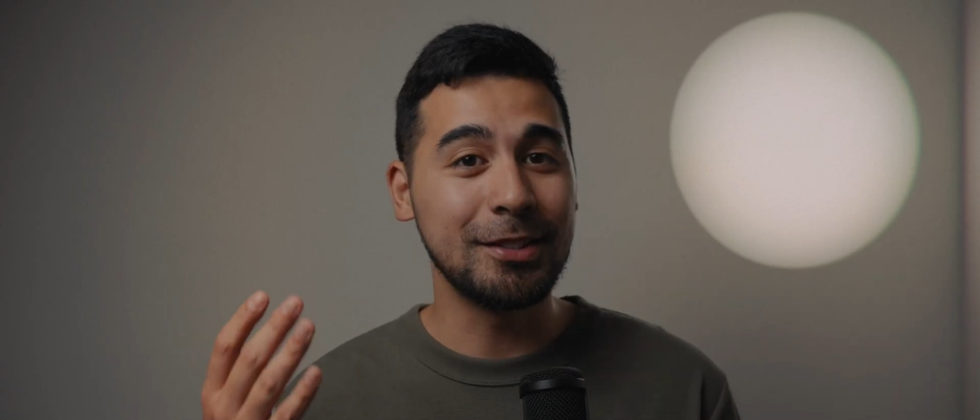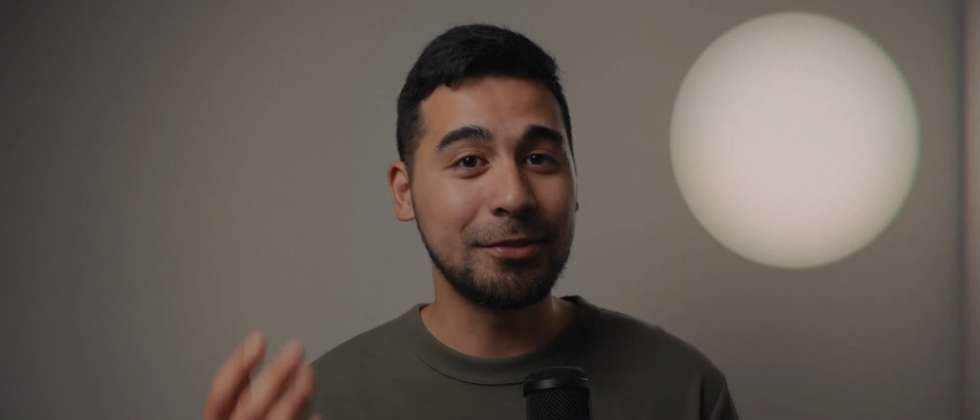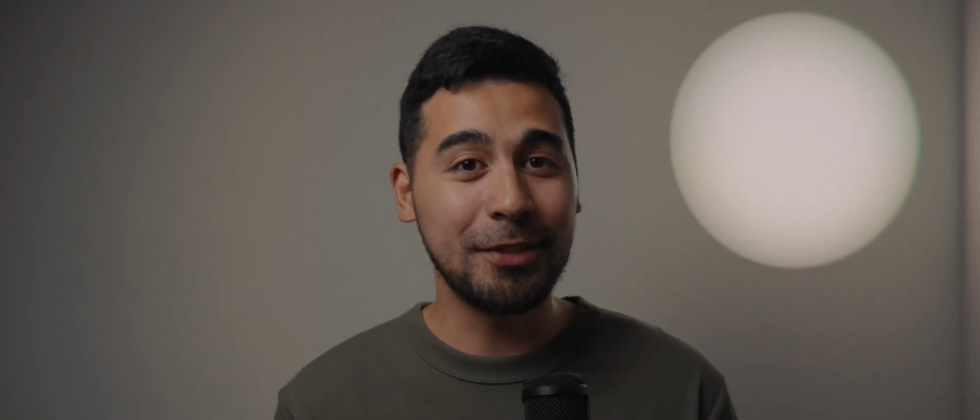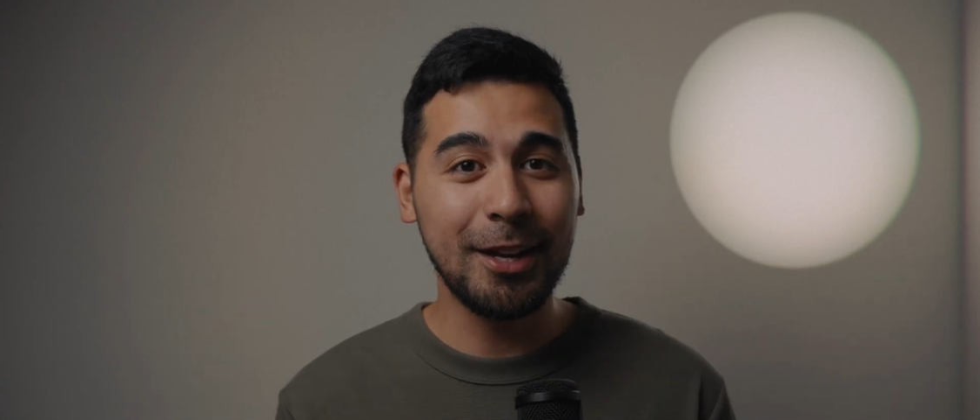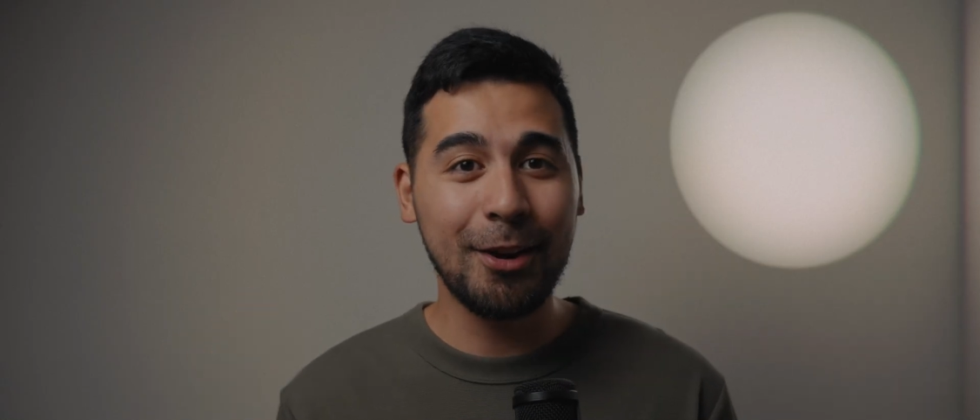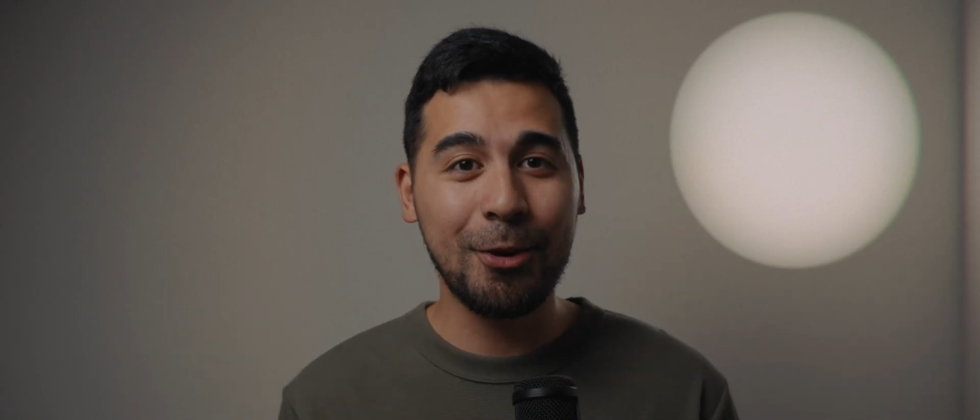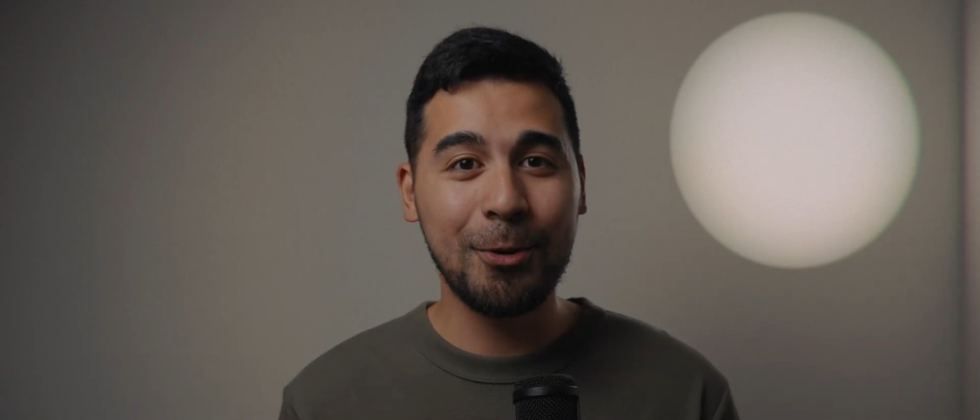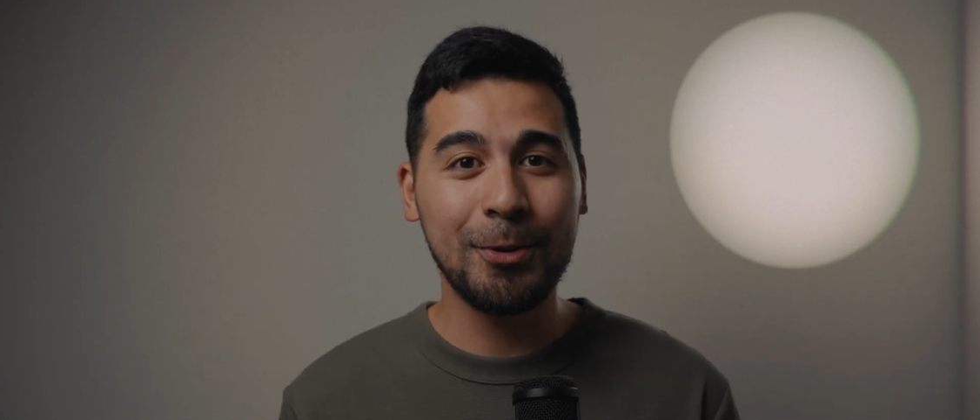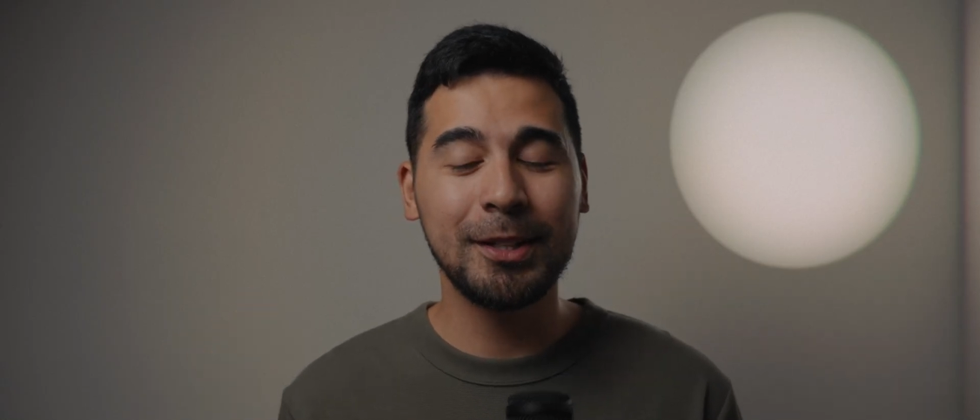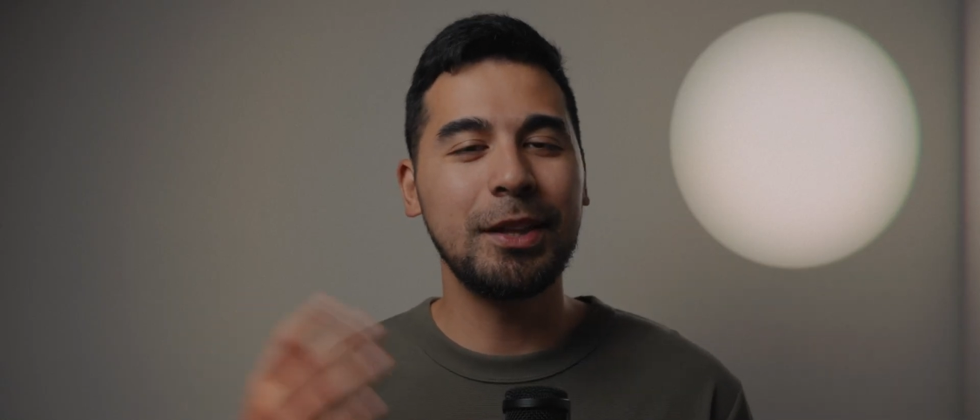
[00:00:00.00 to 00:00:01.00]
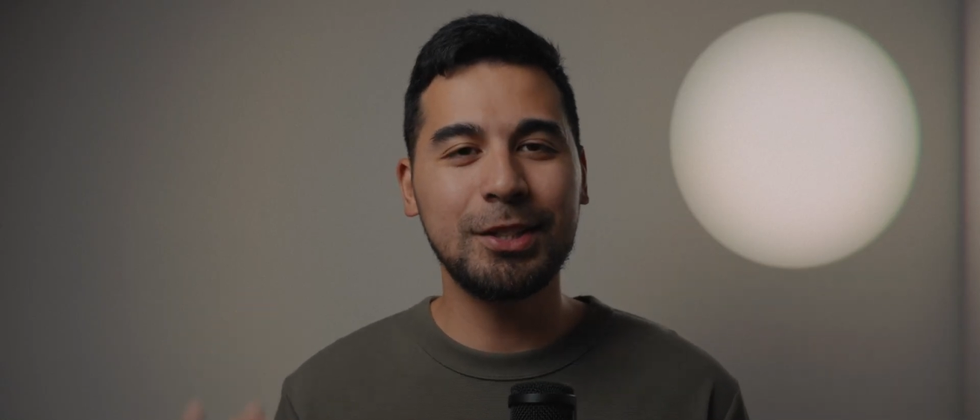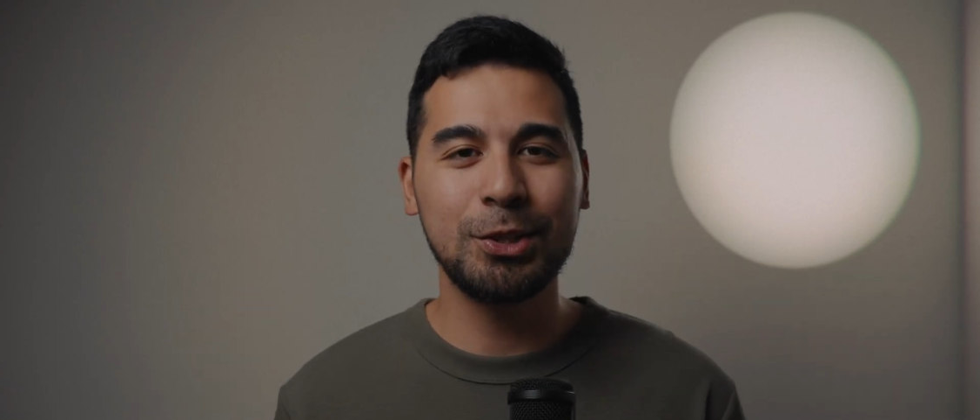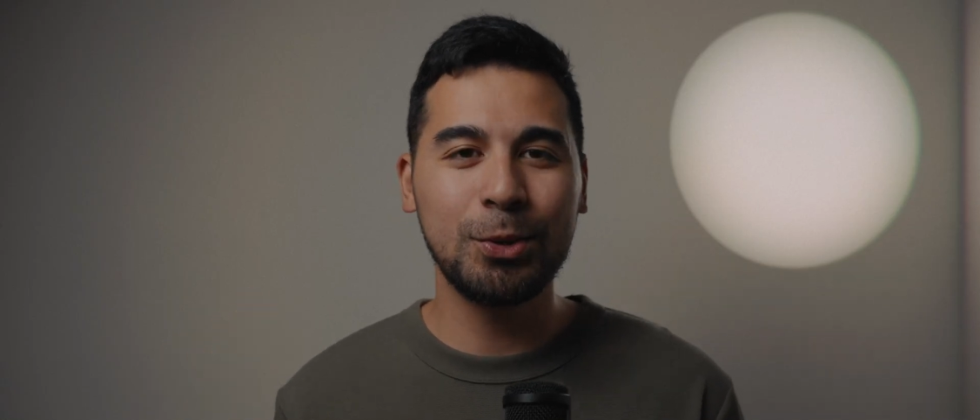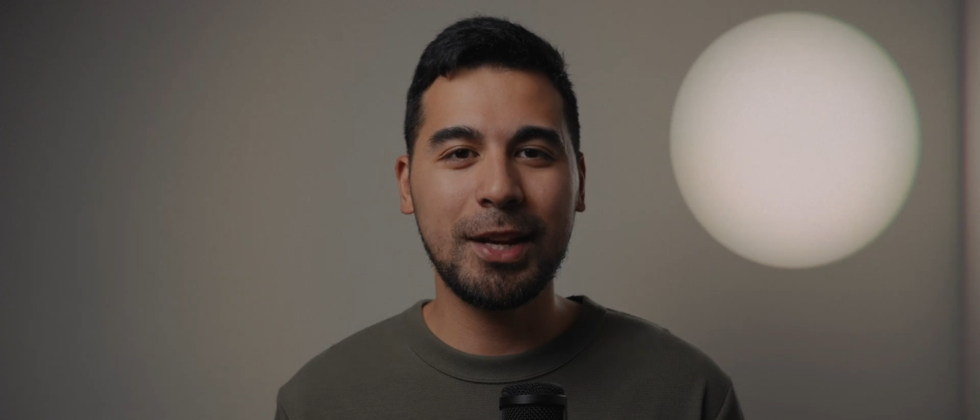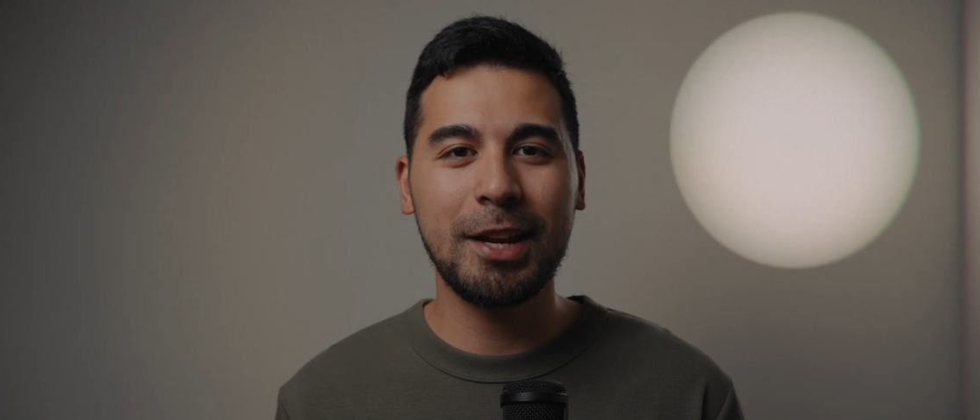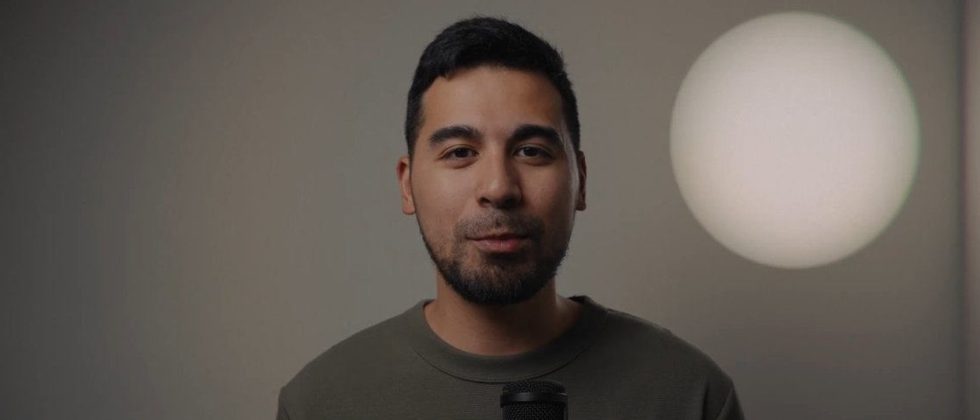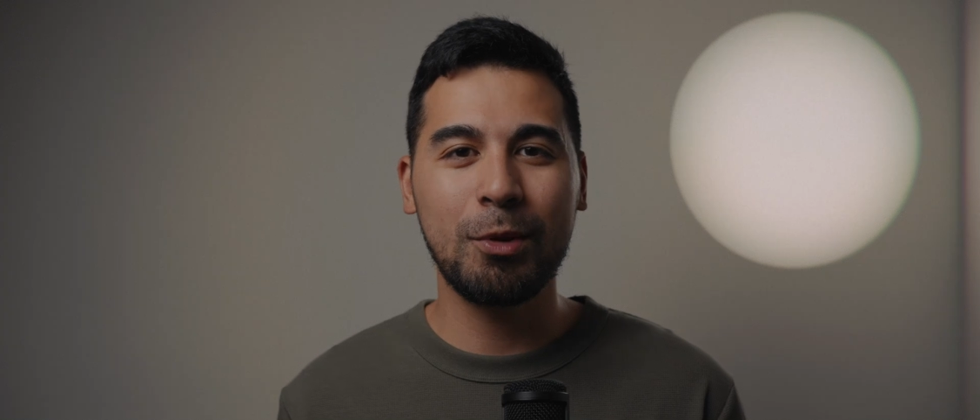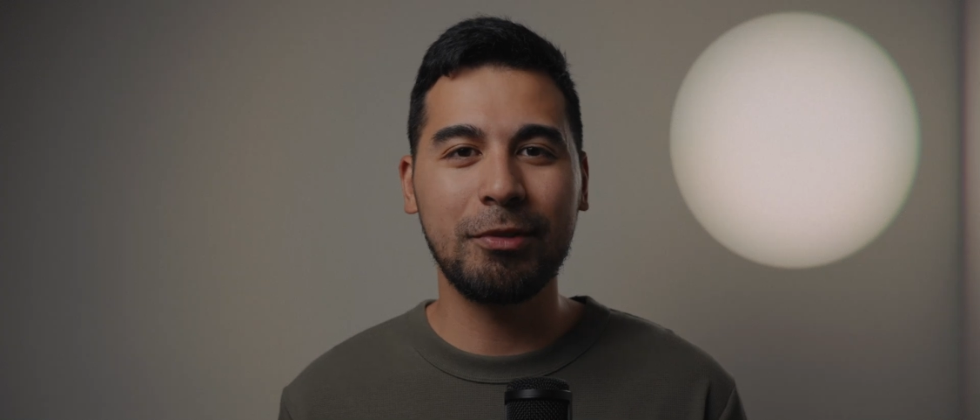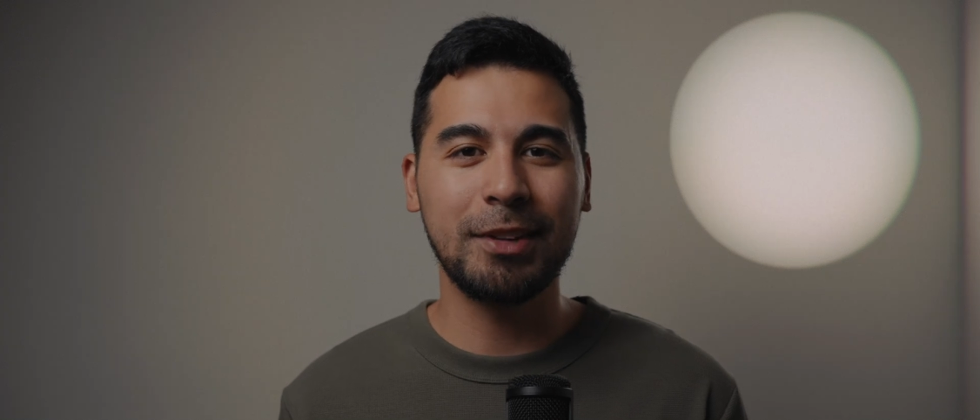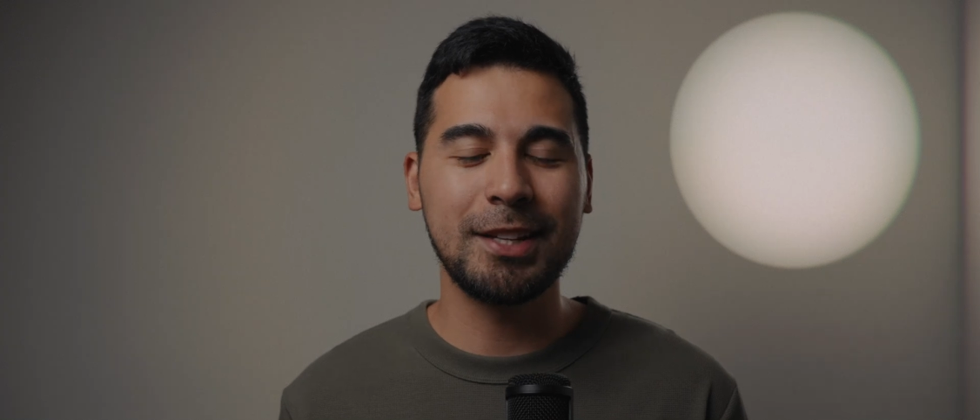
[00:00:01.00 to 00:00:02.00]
this video. These two Nanomorph